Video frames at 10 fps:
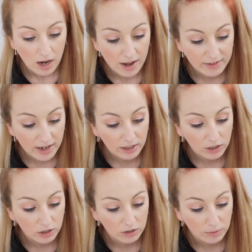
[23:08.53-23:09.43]
A
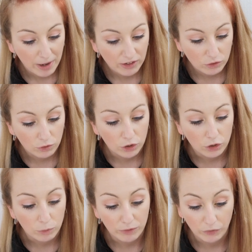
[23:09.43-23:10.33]
delicate pastel
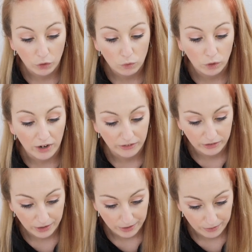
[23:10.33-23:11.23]
hue with cool
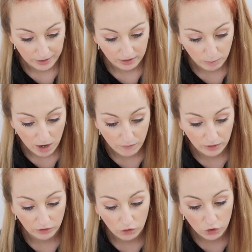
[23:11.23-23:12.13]
undertone is
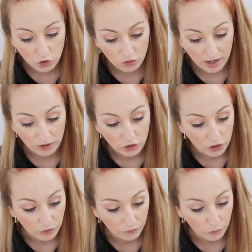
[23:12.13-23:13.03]
perfect on trend
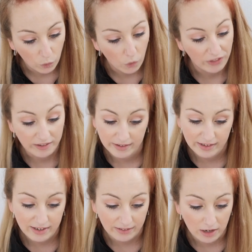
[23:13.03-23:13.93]
hue for this
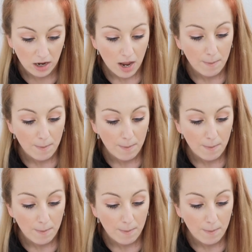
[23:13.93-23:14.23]
season.